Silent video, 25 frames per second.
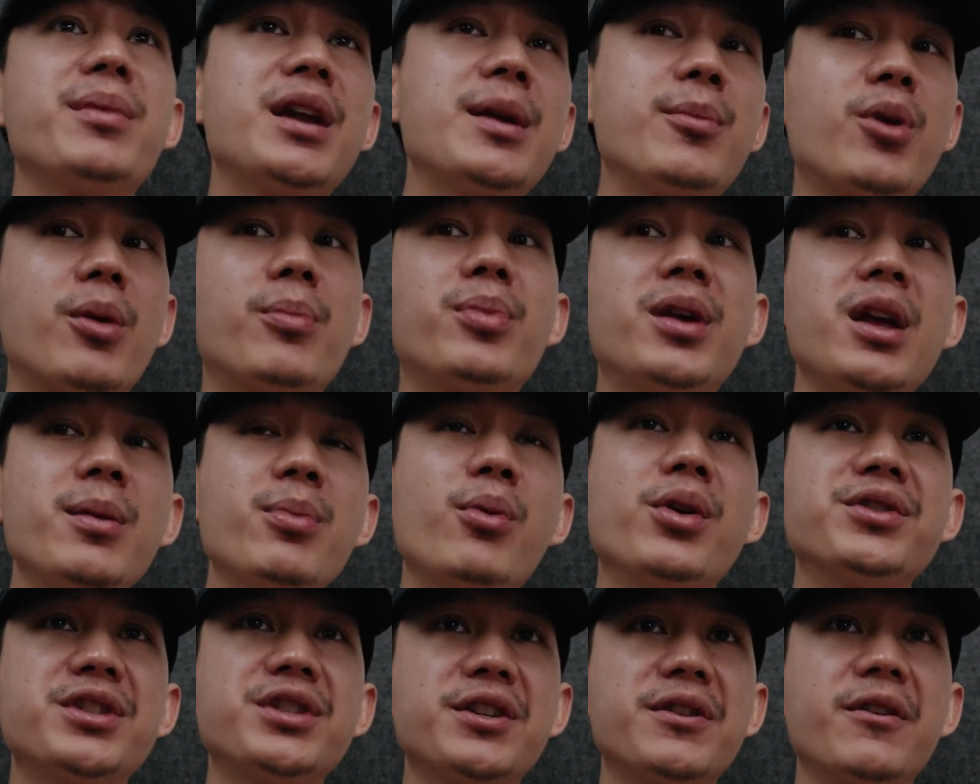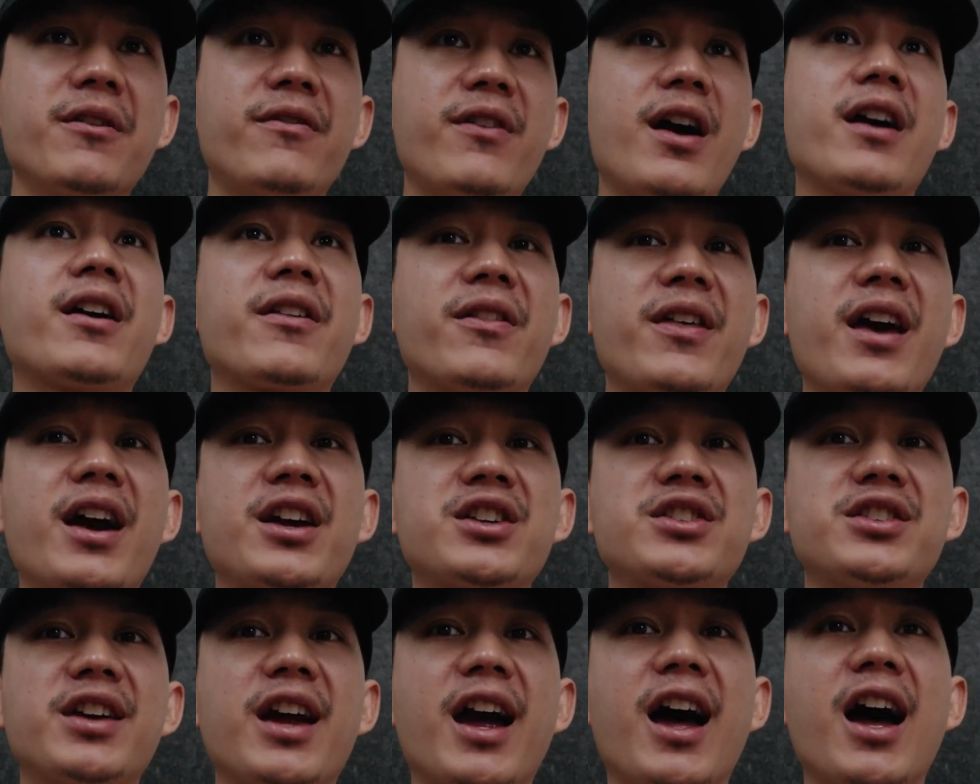meeting more people, it's not the fact that they
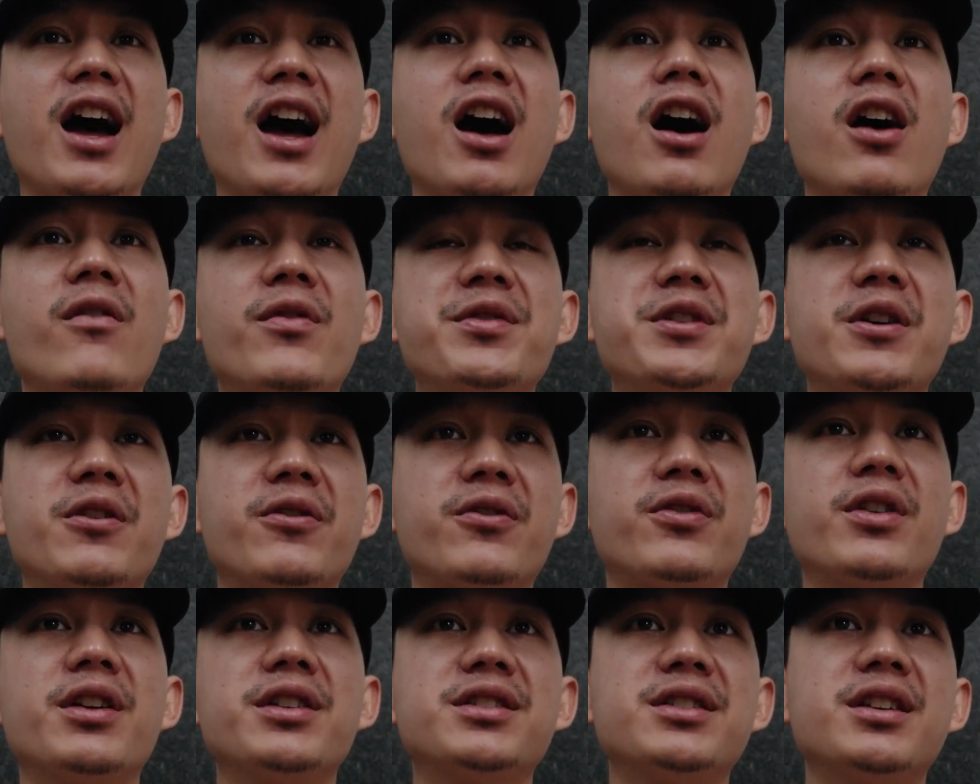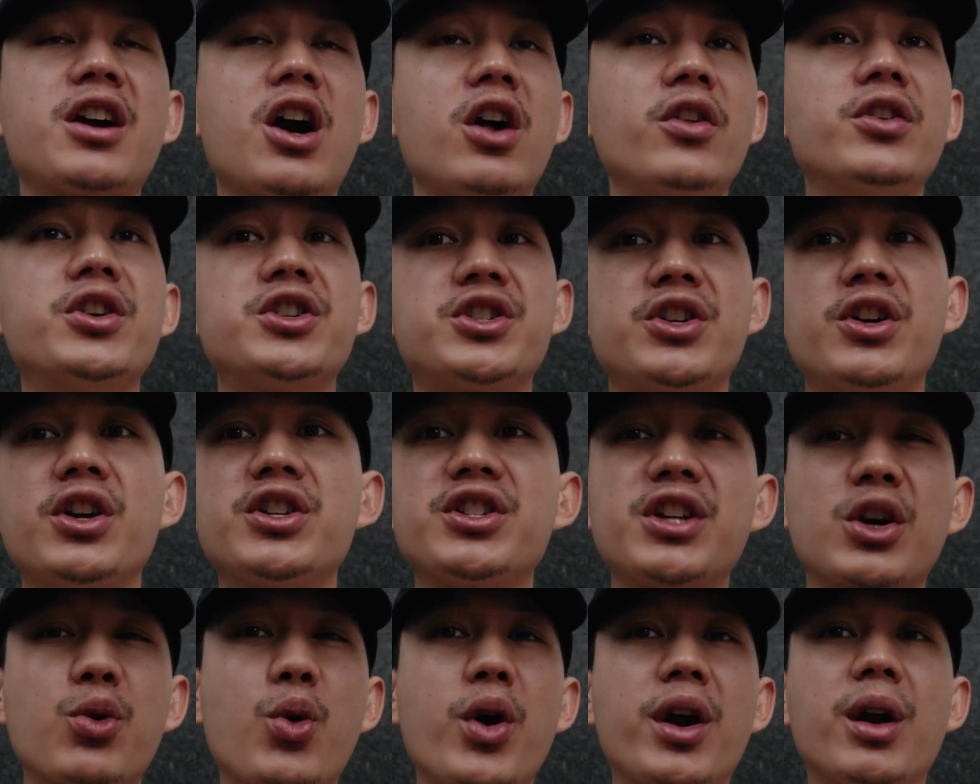actually have different color
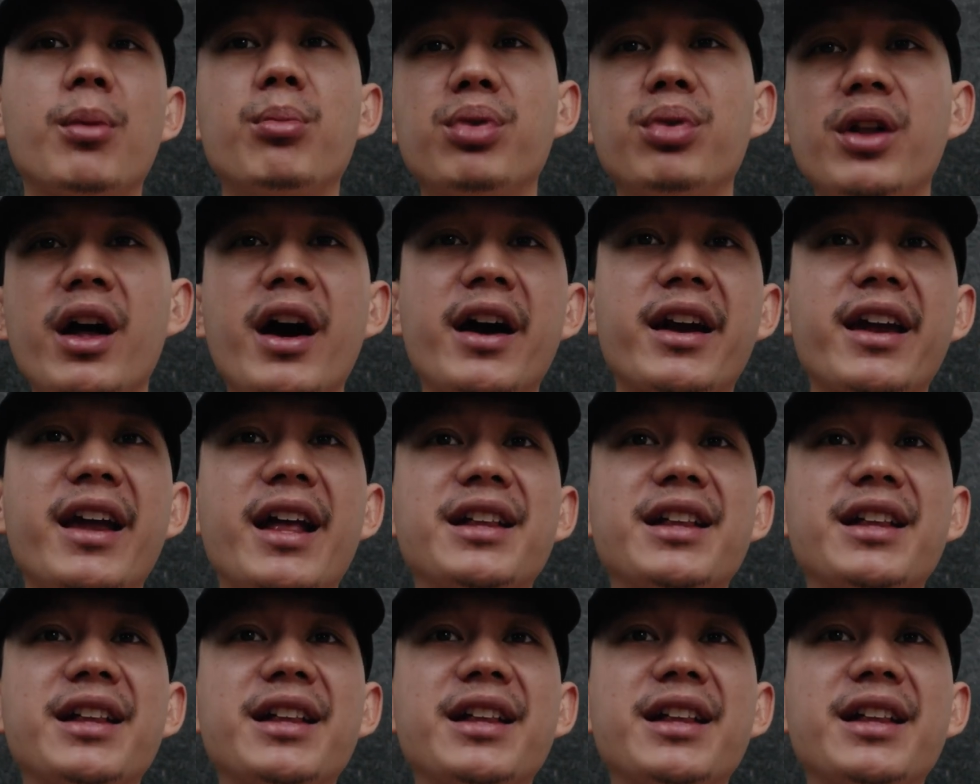shirts like water black,